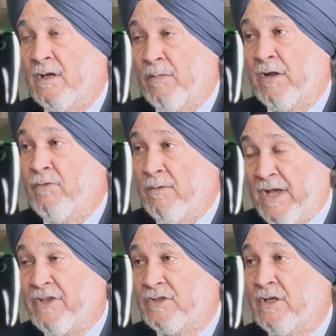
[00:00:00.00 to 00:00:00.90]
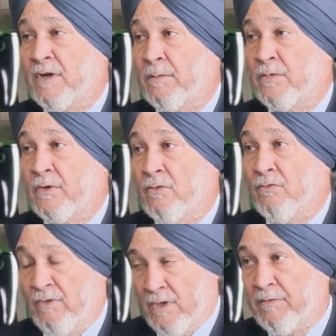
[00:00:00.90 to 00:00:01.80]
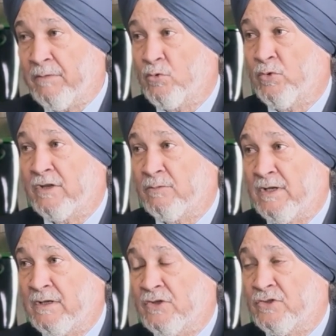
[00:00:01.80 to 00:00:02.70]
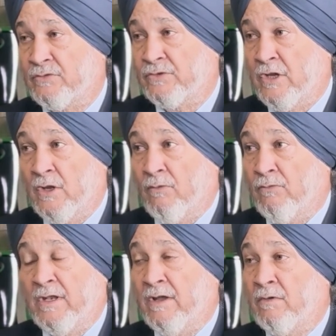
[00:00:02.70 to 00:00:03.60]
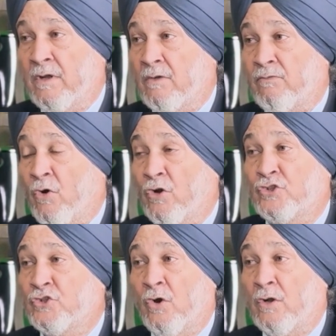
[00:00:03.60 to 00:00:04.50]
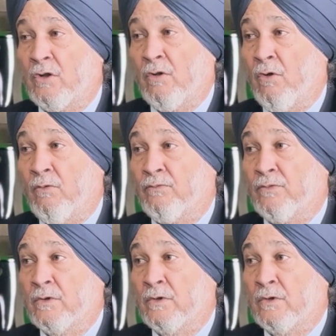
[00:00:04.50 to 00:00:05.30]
But we match them up. We live up to the expectation. We never fall short of